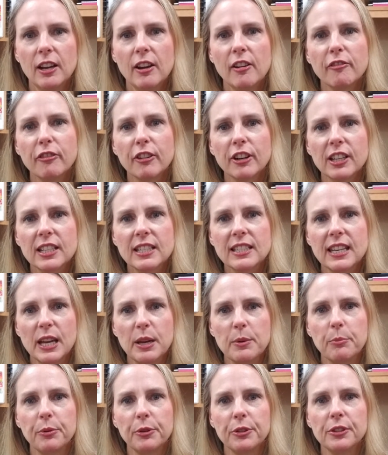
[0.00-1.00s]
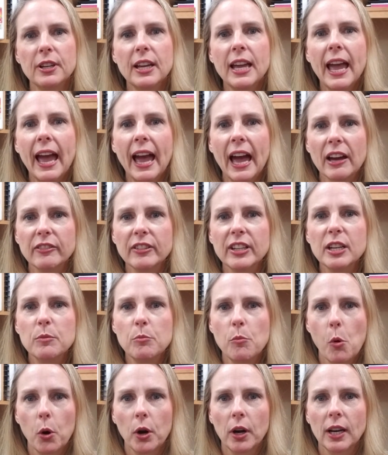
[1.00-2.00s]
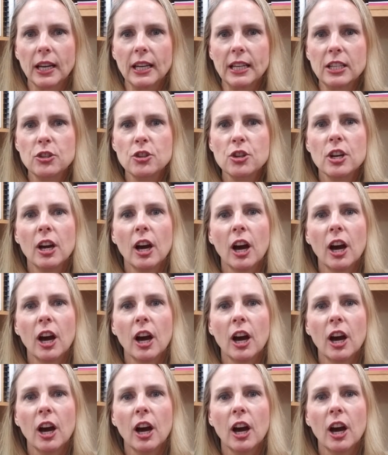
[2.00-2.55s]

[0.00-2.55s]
For example, having a mortgage,